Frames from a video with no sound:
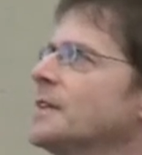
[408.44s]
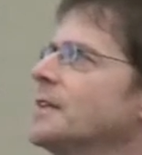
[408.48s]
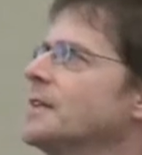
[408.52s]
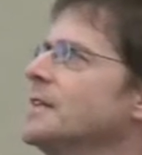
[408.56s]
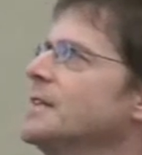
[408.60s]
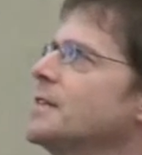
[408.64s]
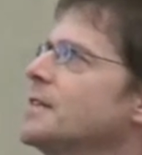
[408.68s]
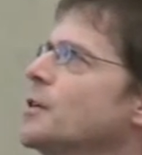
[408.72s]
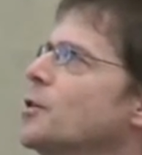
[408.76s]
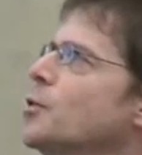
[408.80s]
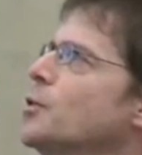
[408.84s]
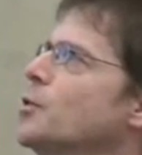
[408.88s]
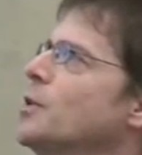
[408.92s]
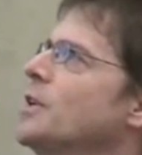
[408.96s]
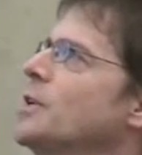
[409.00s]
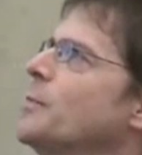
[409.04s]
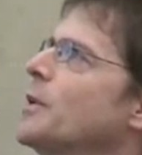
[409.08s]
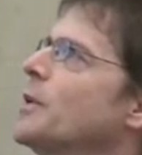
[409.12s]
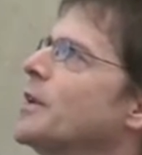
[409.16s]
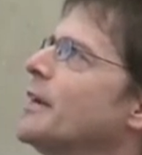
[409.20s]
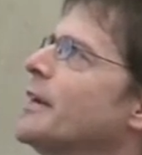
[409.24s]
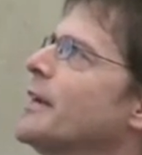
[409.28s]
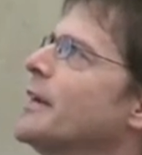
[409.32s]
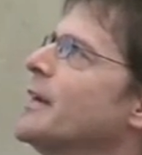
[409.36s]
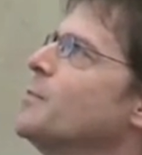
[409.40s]
This only
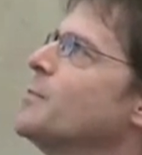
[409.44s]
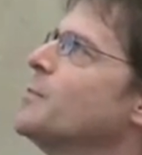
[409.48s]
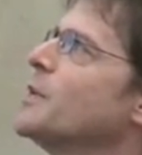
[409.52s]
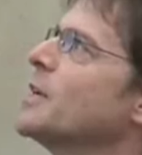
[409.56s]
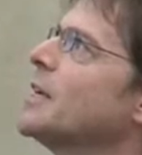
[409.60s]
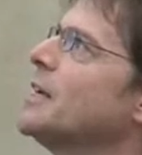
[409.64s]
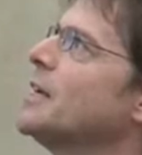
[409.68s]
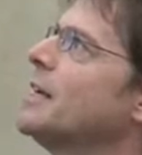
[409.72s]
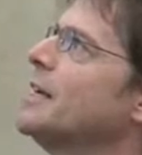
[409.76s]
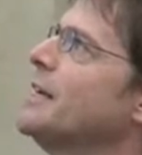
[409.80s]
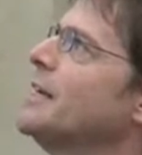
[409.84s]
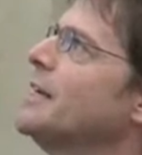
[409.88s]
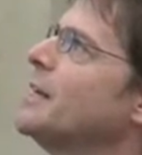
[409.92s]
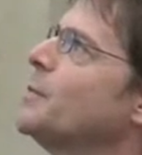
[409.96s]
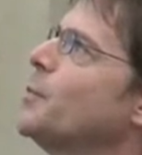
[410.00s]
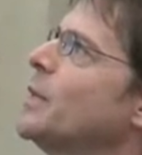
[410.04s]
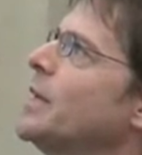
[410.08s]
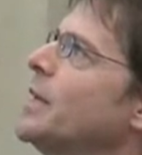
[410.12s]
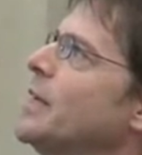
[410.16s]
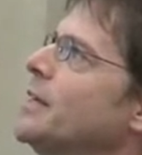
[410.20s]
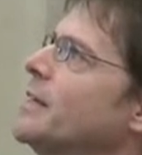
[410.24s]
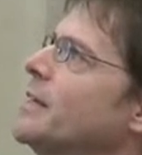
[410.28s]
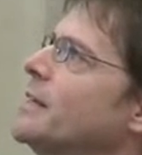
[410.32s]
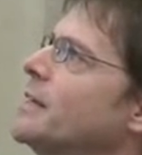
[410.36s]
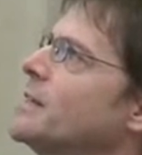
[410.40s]
became clear
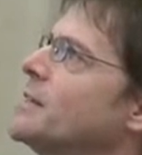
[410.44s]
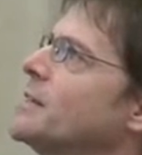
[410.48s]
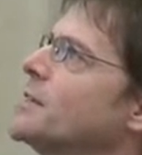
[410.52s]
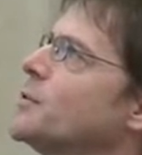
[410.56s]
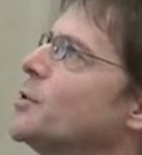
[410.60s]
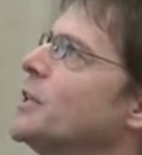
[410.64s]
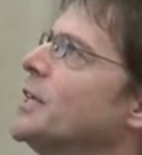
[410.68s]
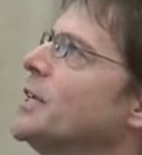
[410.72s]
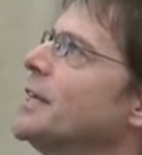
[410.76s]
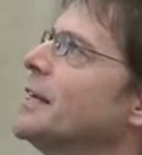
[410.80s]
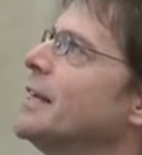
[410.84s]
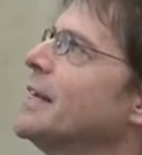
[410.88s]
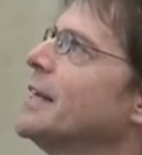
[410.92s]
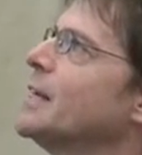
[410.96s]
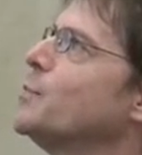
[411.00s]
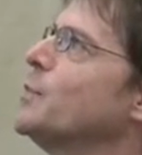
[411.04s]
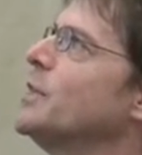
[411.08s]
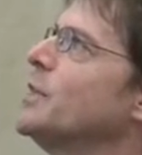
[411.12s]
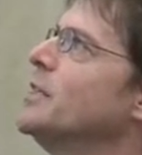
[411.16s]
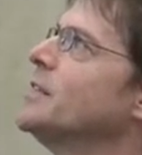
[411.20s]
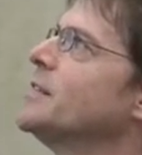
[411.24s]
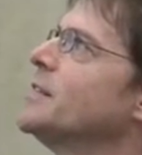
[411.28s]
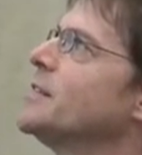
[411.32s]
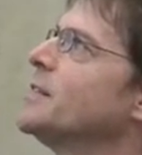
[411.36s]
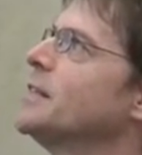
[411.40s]
by a Zurich
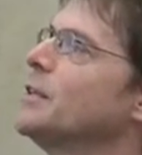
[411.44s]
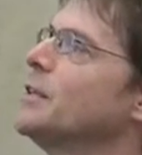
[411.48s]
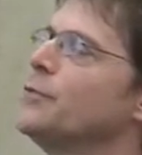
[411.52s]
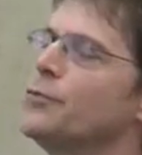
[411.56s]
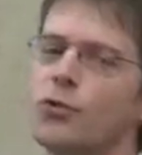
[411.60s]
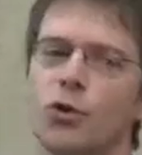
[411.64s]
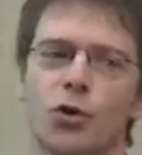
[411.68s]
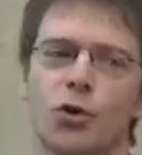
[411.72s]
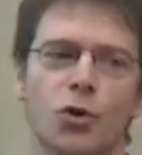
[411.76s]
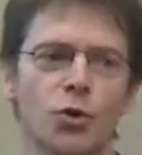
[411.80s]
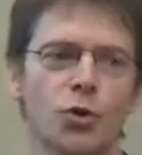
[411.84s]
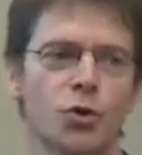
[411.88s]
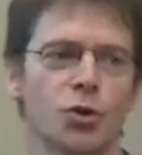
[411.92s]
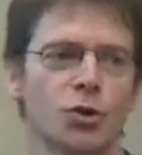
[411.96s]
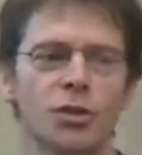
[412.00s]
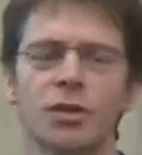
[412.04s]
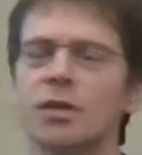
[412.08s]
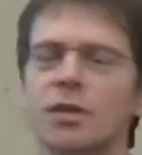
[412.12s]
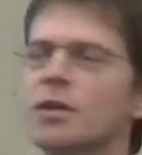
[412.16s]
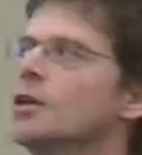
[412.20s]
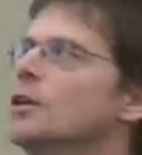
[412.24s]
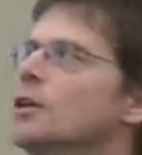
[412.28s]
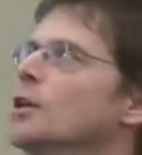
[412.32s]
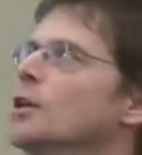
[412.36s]
Administrative Court